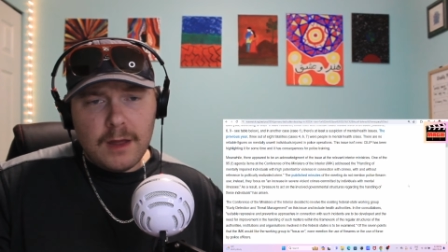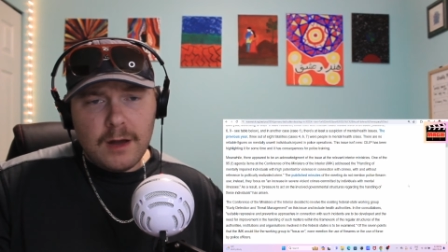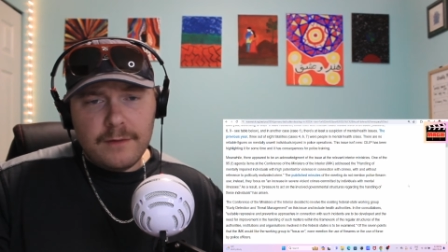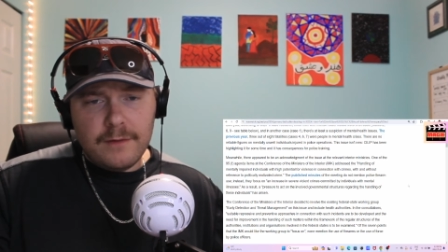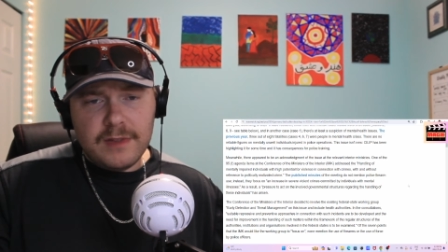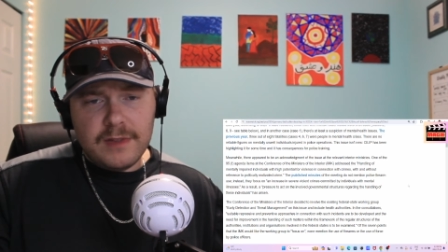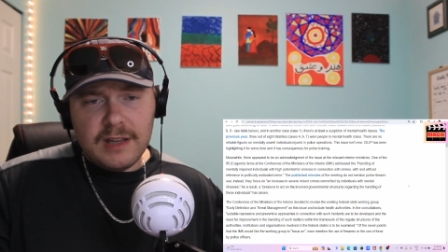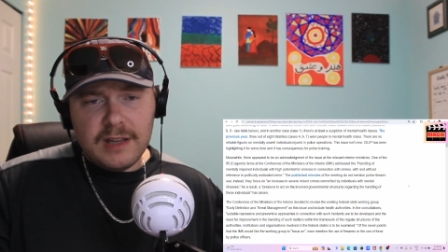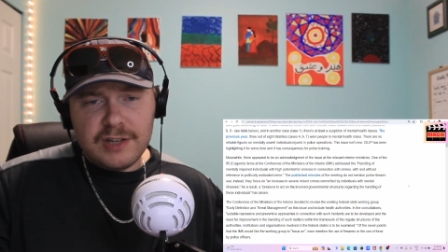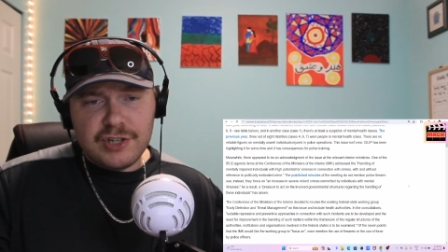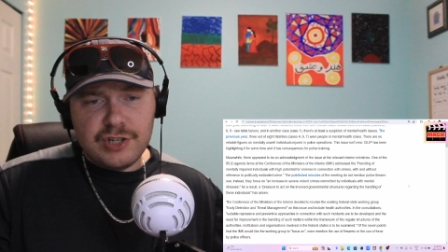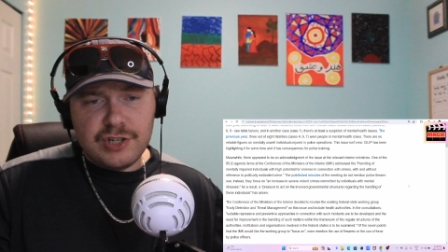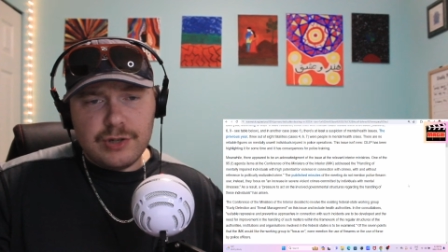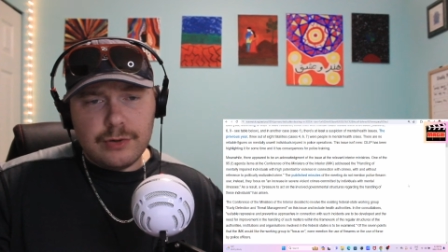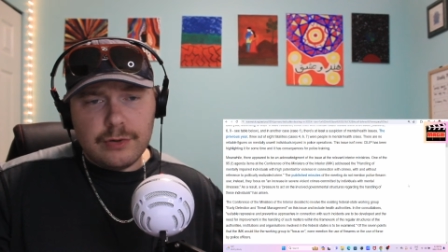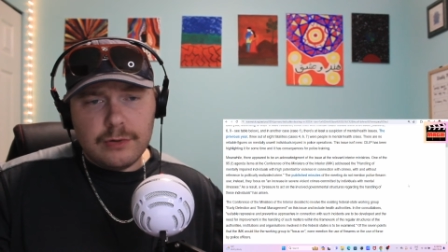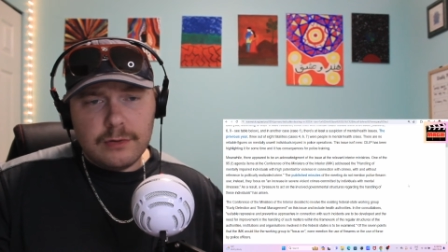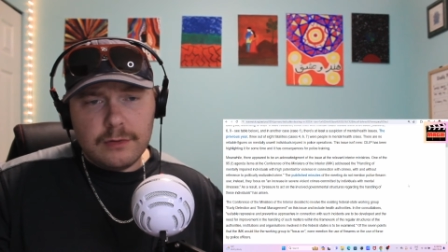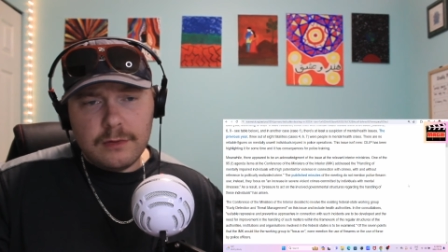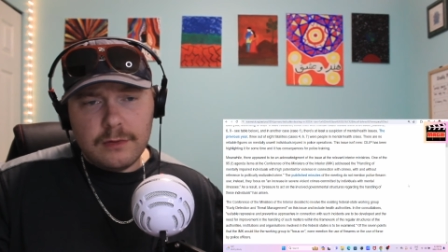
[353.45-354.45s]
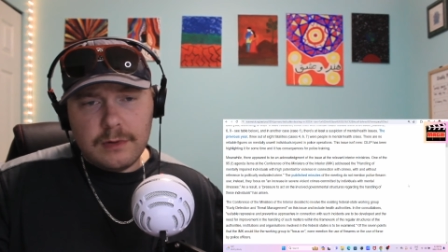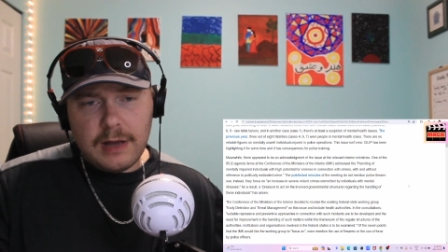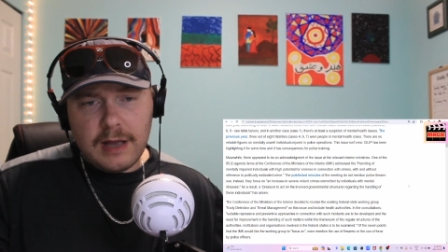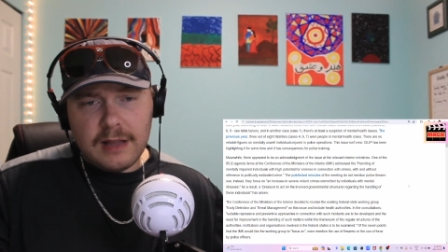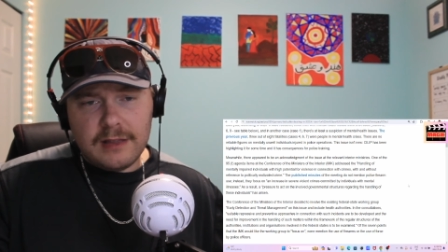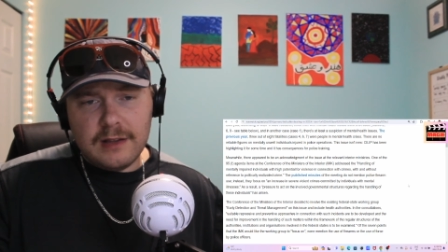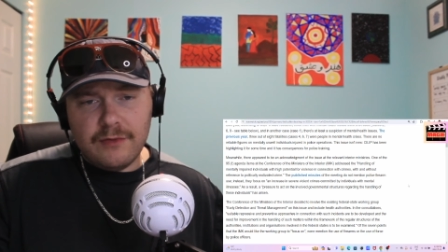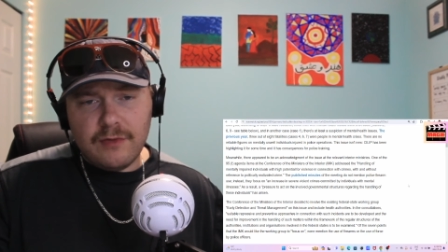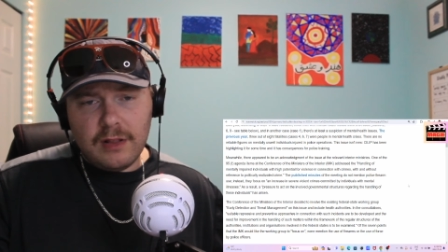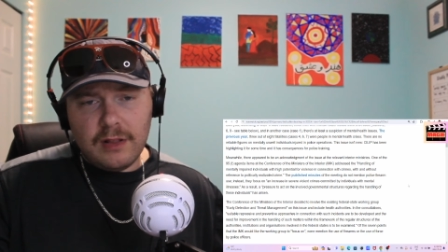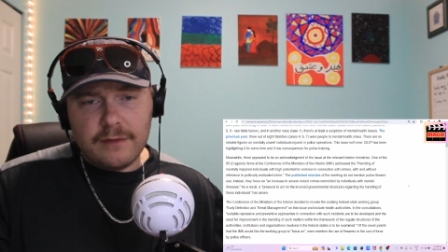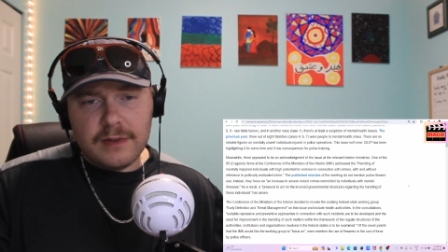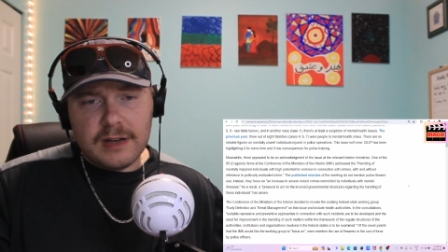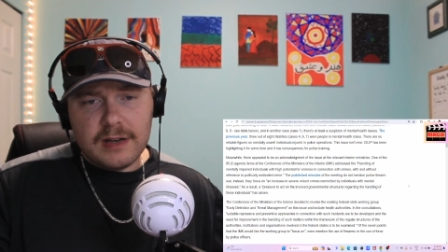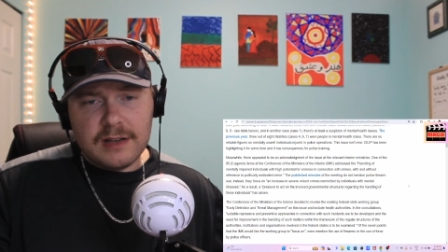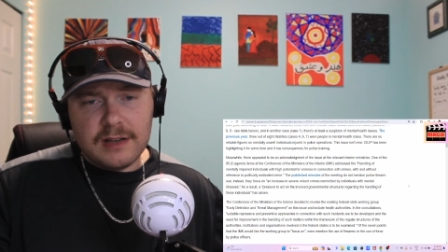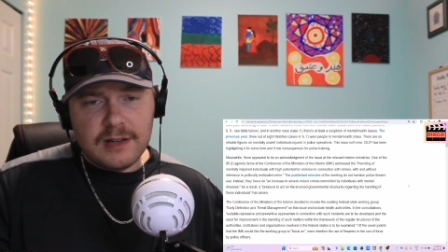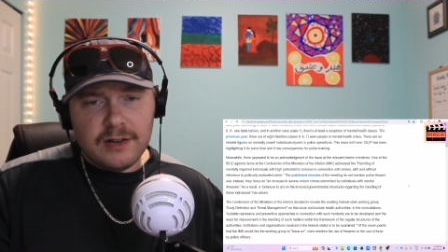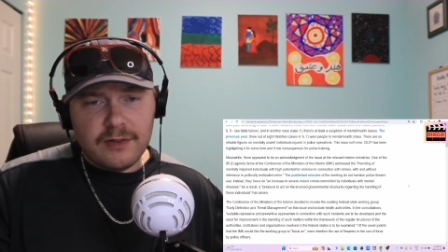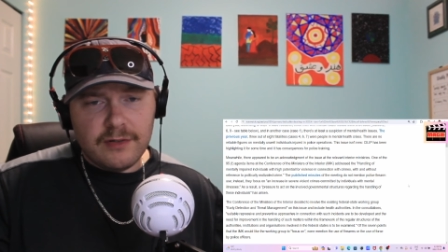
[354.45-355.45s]
of the issue at the relevant
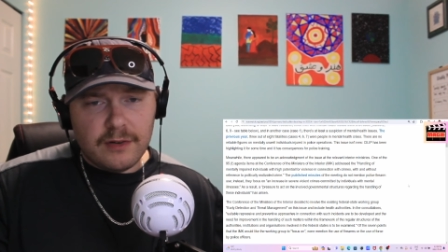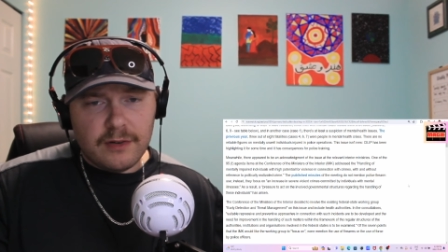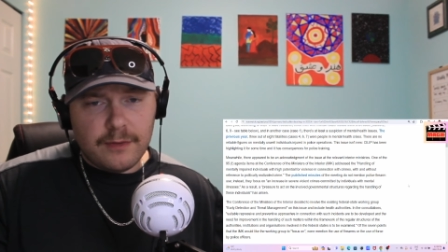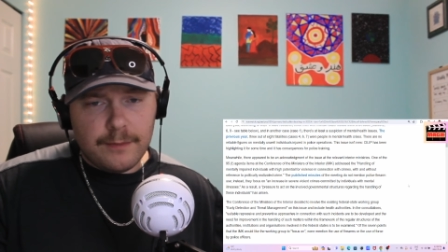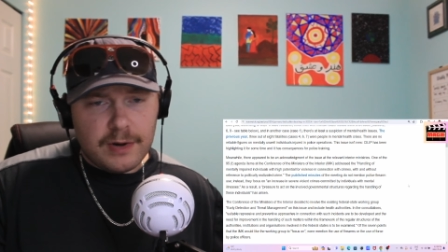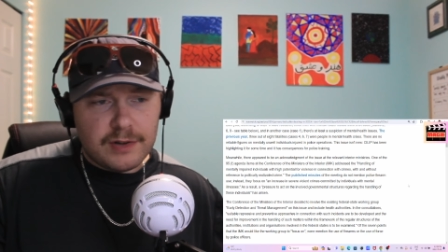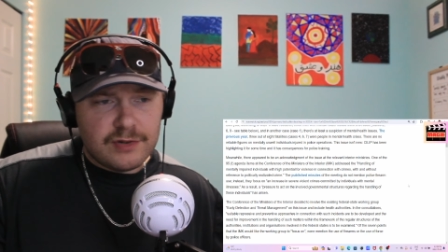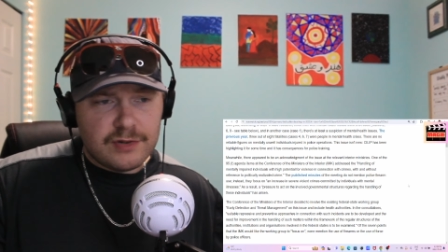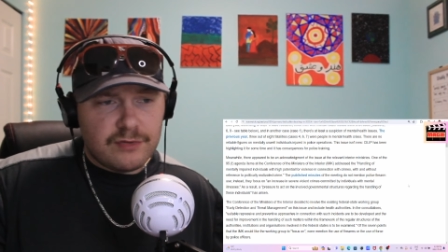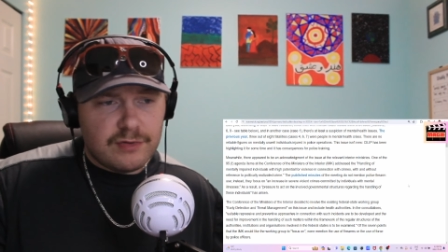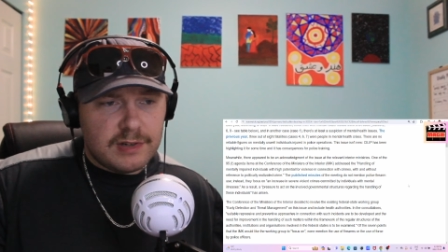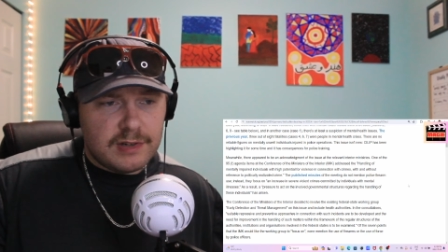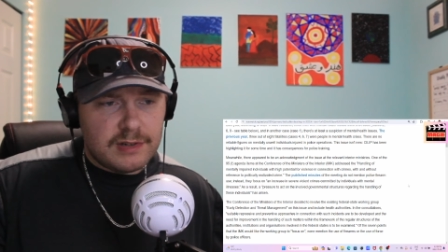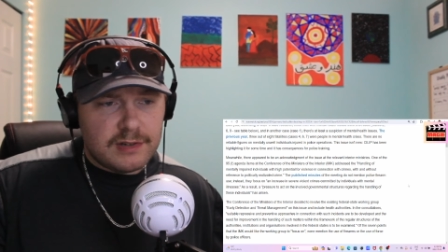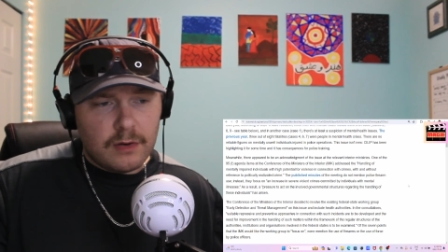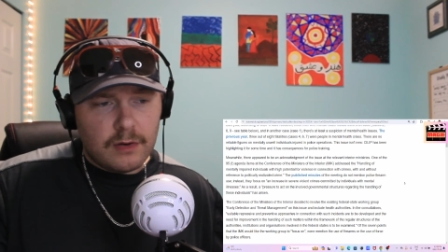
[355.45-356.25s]
interior ministries.